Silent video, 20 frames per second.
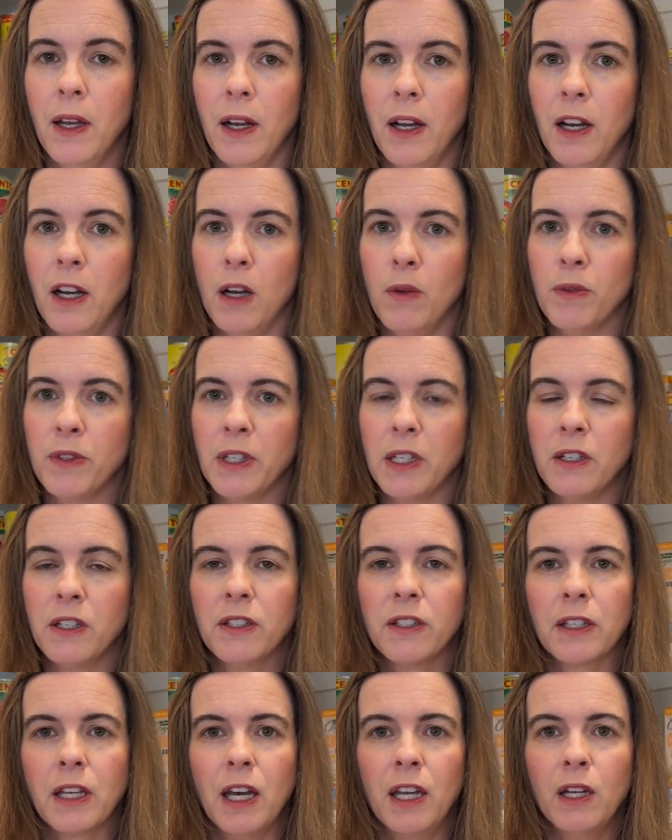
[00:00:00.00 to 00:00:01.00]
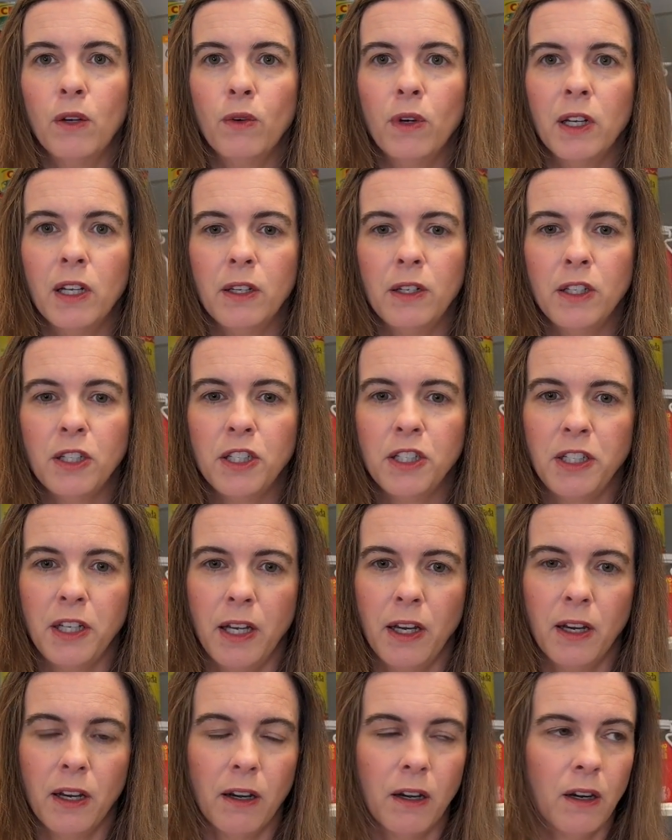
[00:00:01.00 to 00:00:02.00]
So I just kind of wanted to
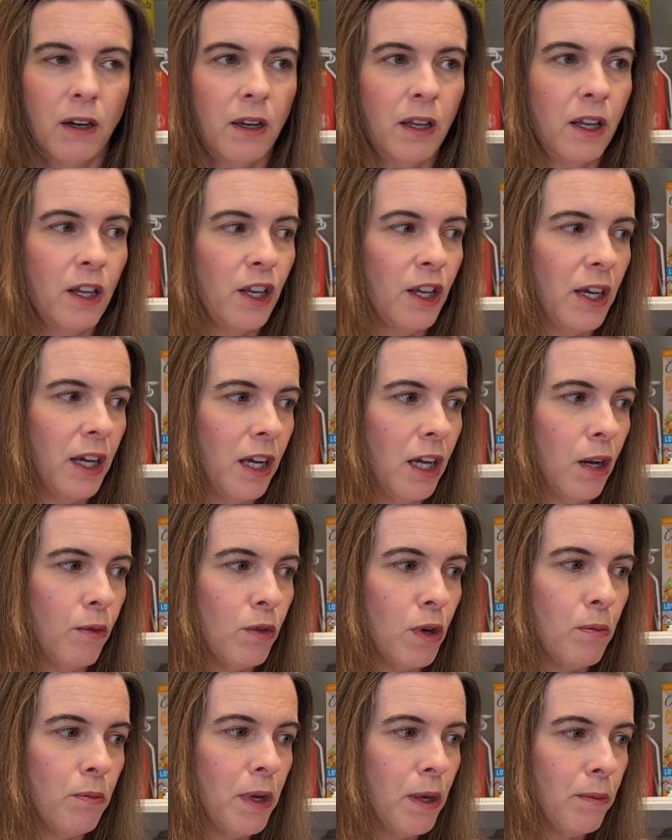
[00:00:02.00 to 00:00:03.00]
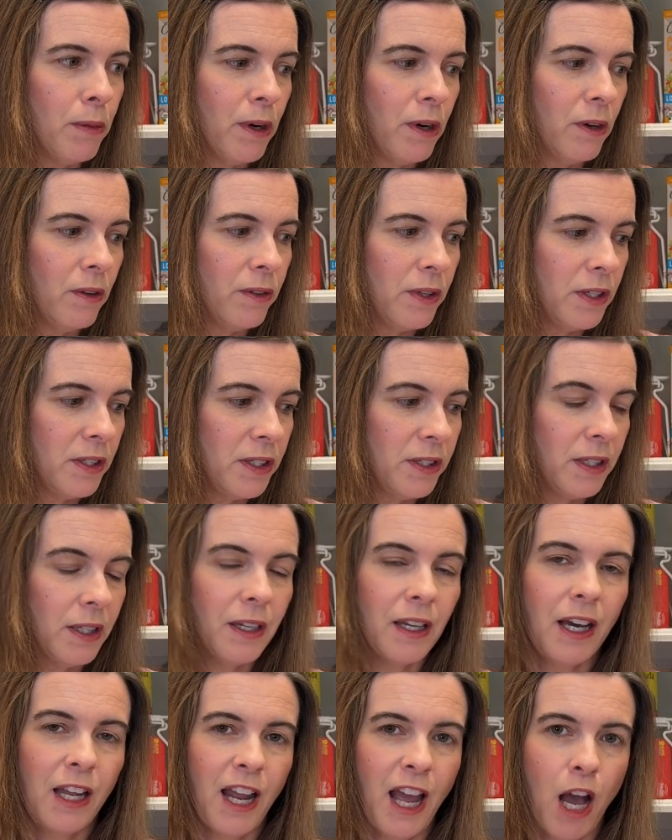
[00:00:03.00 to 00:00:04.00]
share. Remember, this did
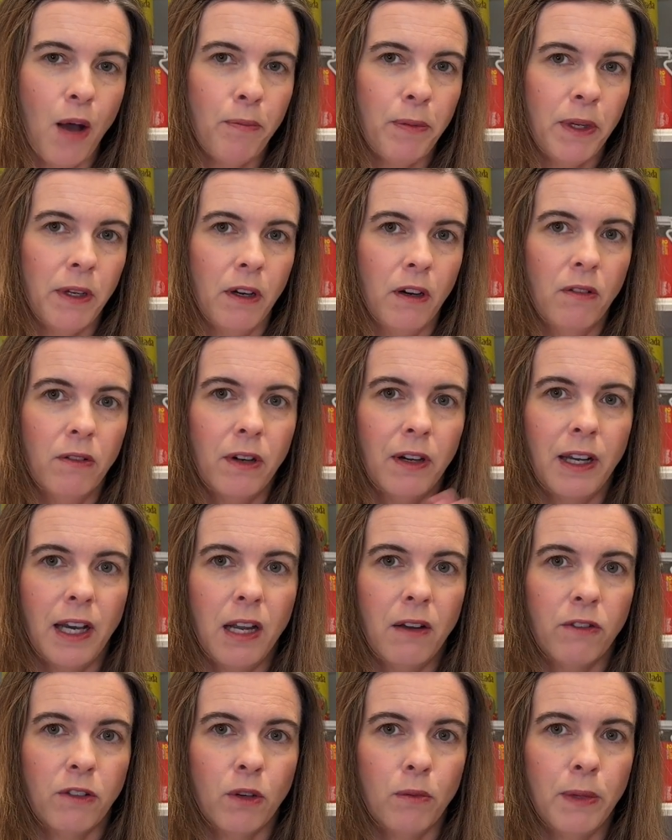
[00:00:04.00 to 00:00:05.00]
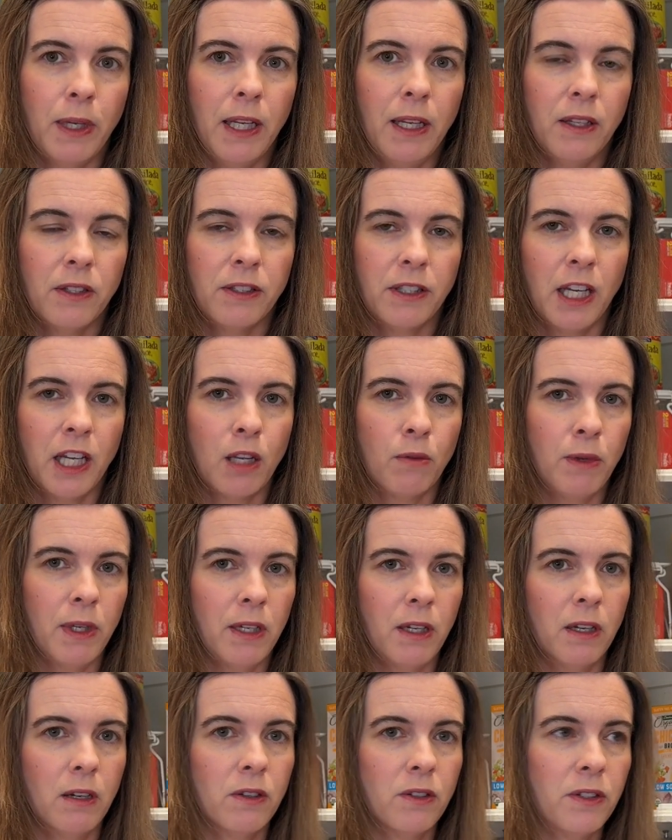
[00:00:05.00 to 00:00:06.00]
not happen overnight for me. It's taken me
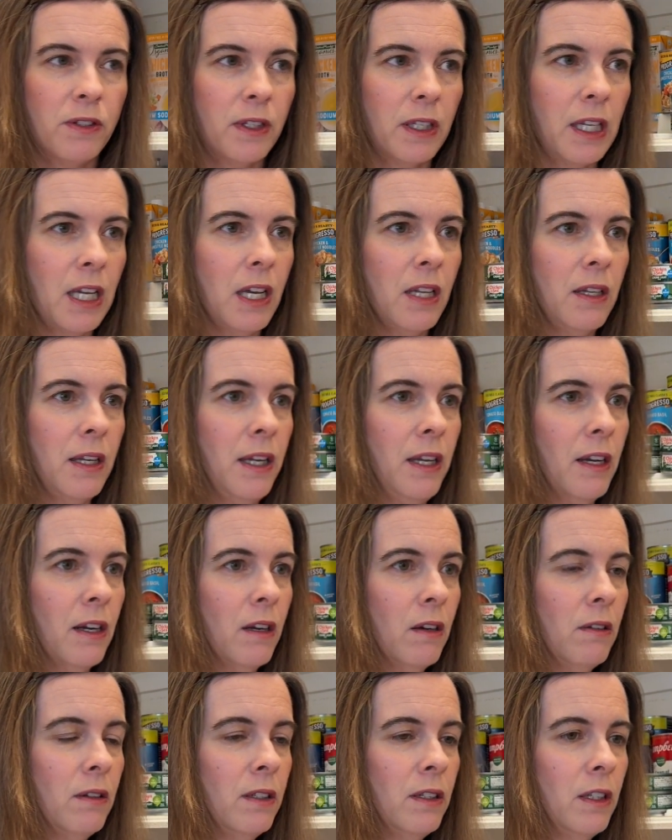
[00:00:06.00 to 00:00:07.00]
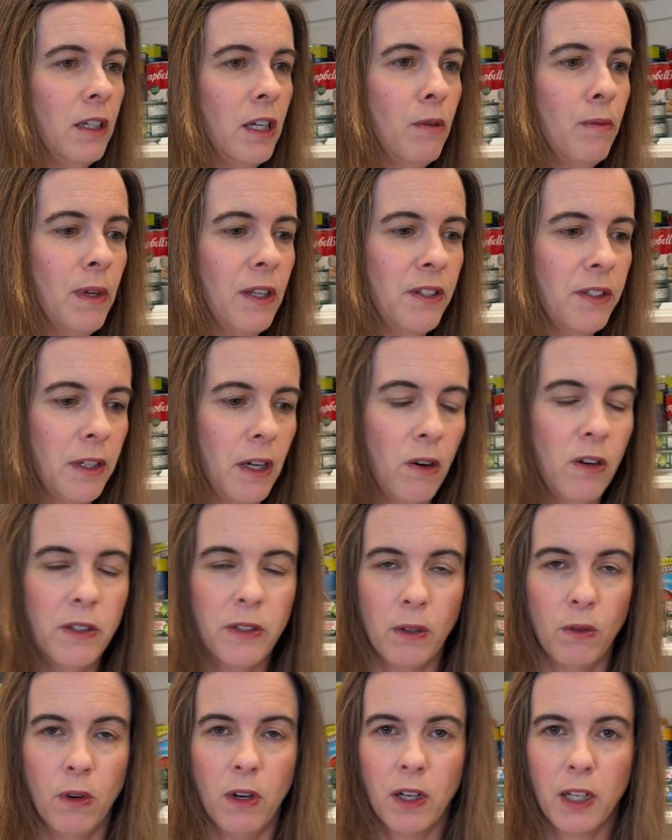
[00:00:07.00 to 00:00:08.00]
years to get here. It's always
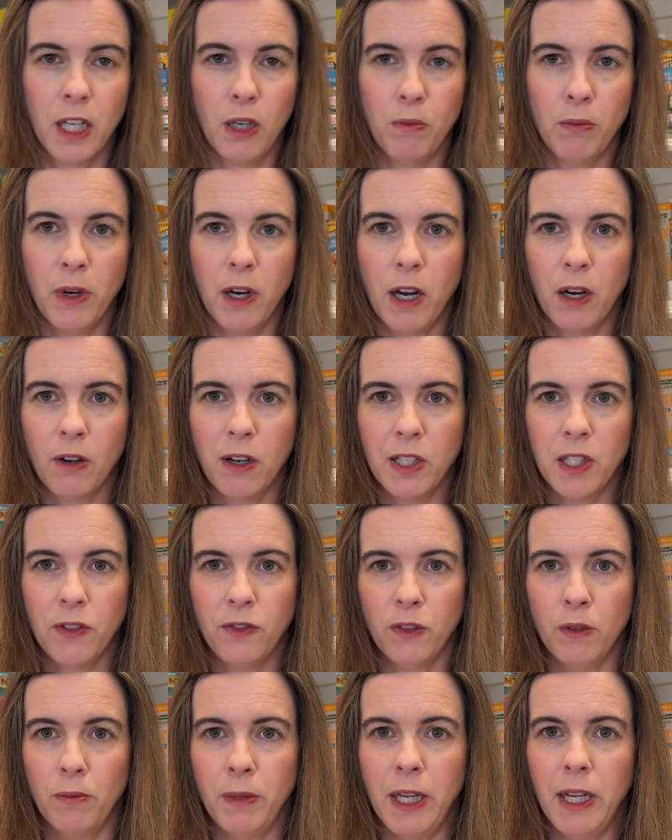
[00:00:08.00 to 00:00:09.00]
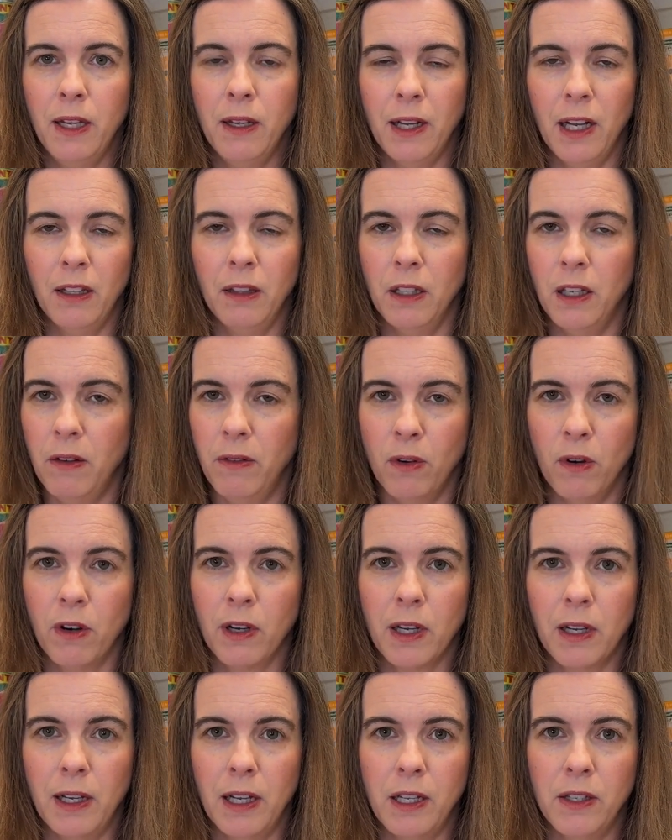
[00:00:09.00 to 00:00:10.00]
a work in progress for me. I love
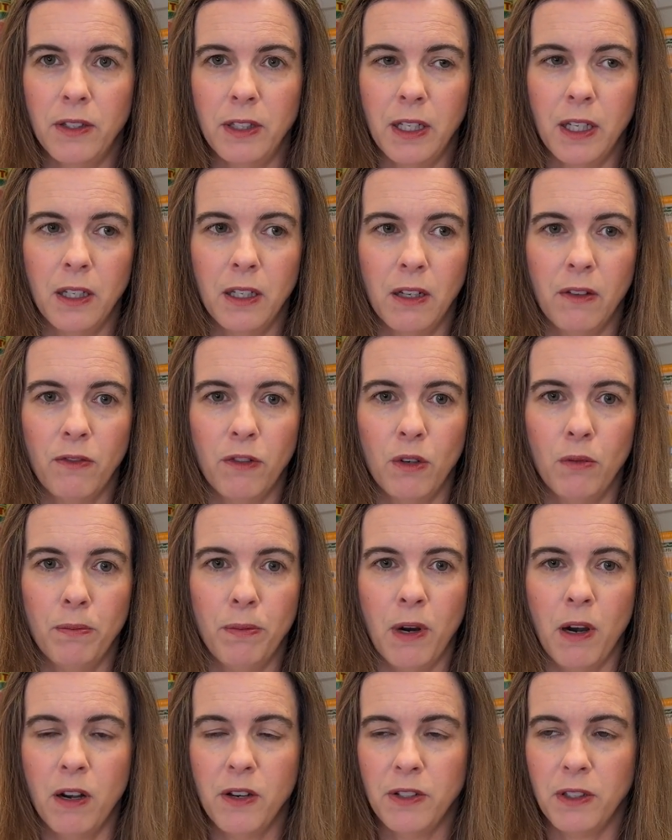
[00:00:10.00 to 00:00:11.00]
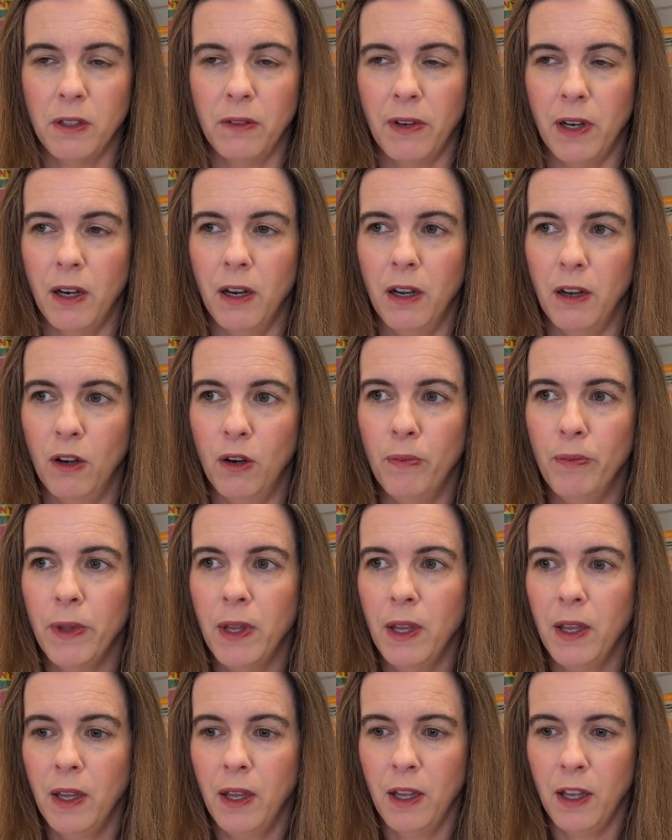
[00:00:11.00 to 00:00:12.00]
organizing different parts of our home.
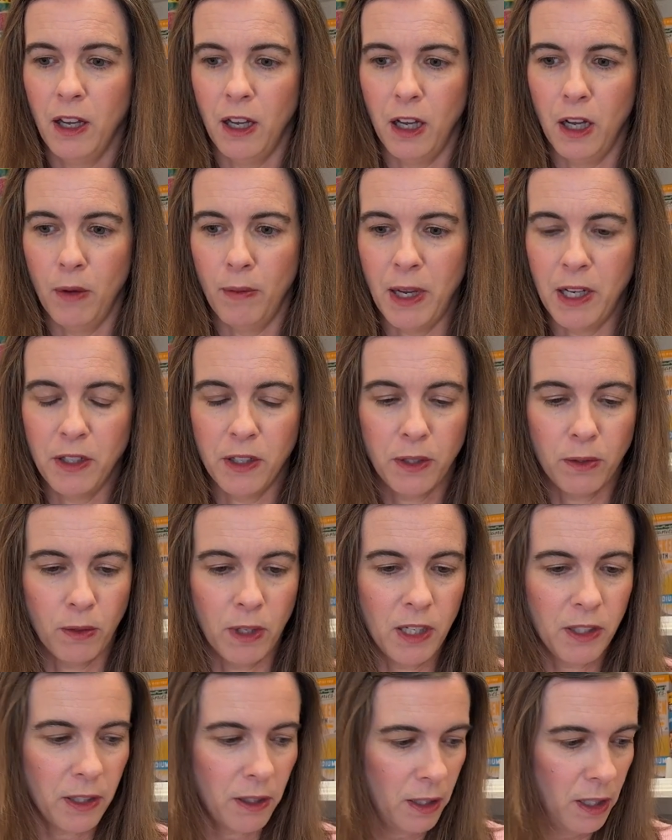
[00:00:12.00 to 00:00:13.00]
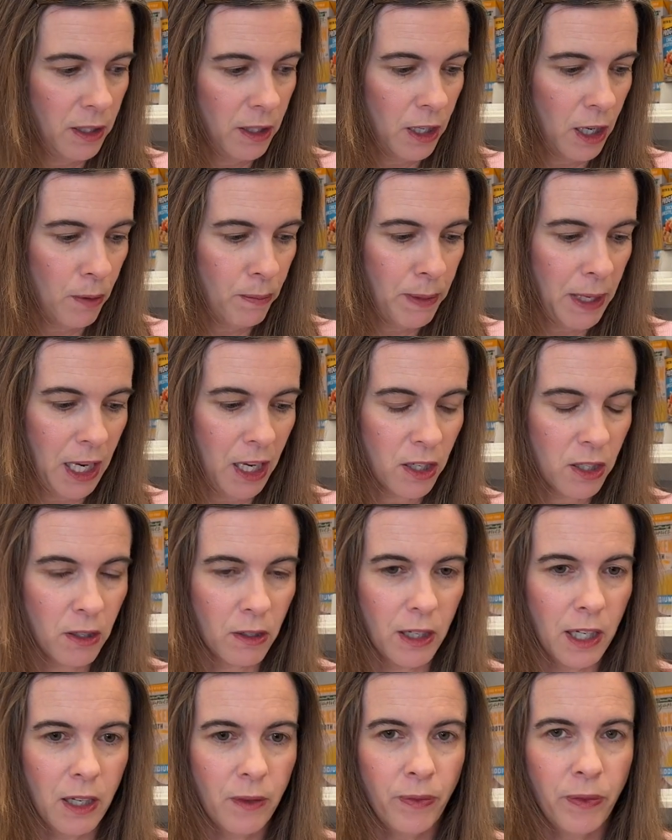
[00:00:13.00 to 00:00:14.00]
I just recently did our
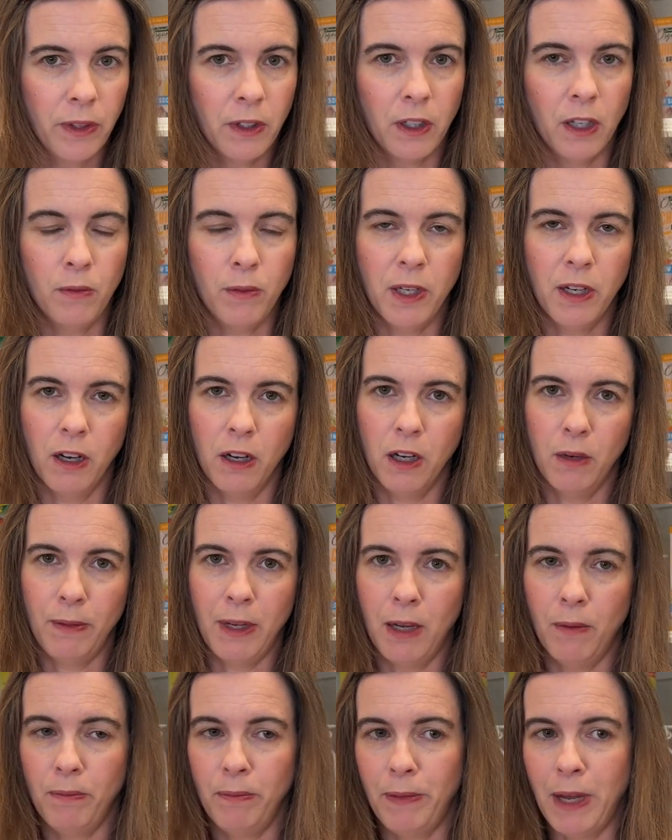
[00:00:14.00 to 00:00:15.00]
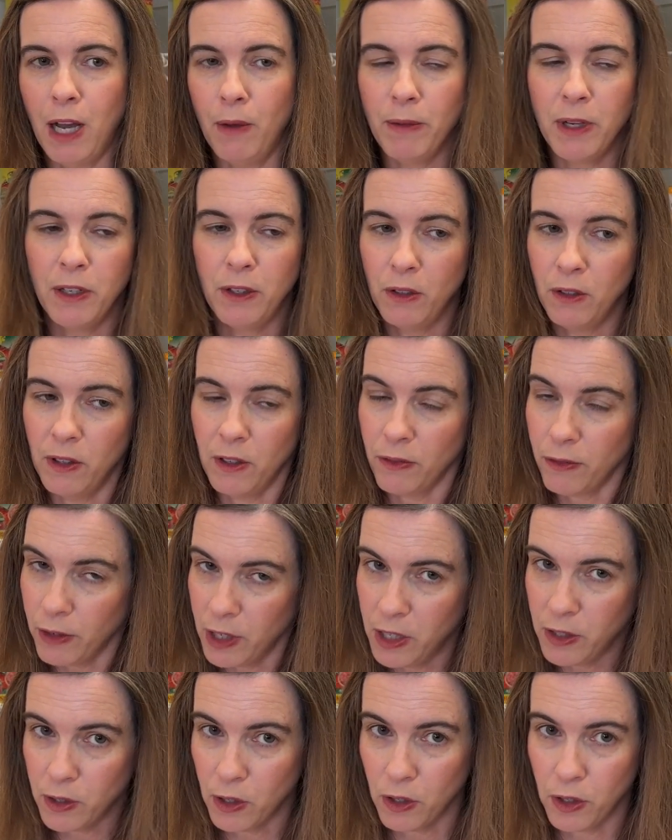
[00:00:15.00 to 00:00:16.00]
pantry. You heard about me doing the
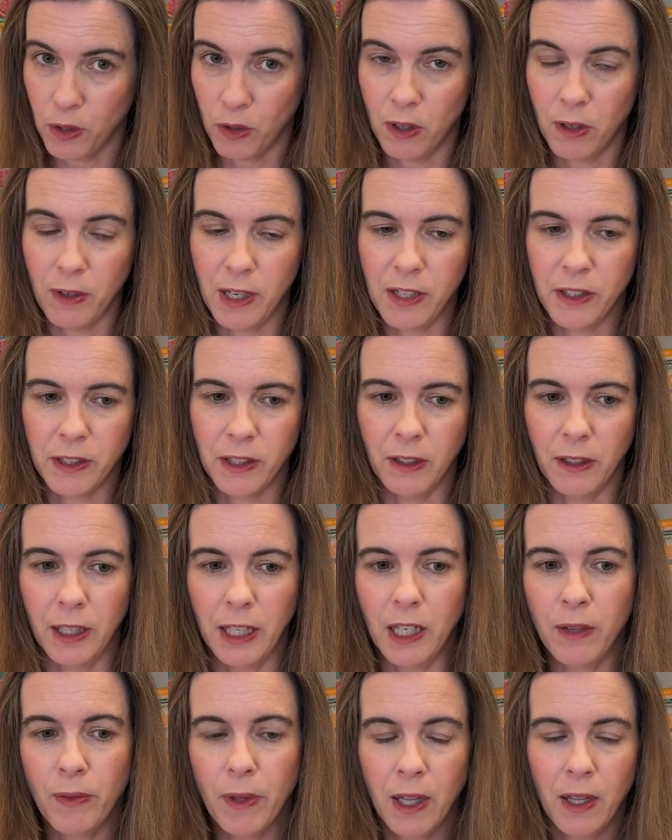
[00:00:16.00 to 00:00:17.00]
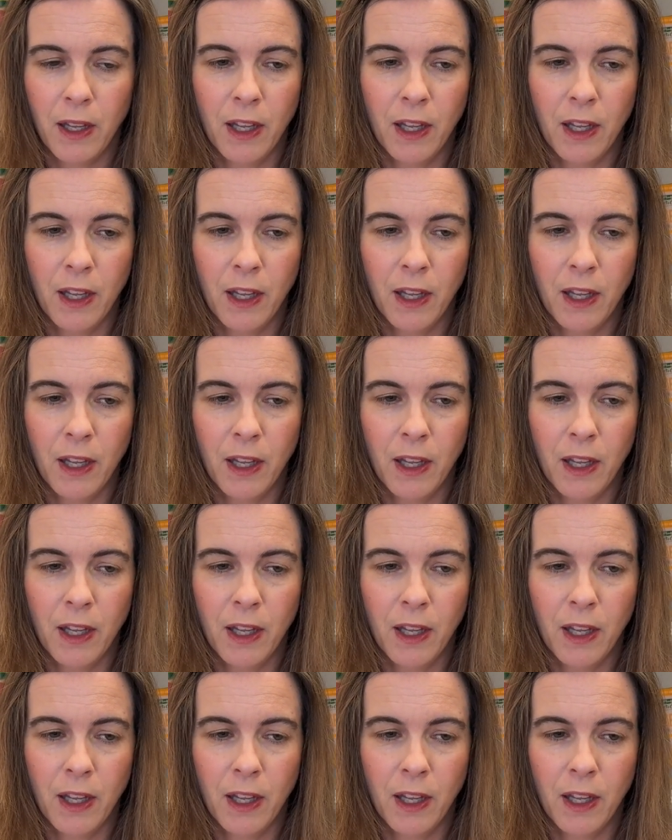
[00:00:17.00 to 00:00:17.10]
freezer drawer recently.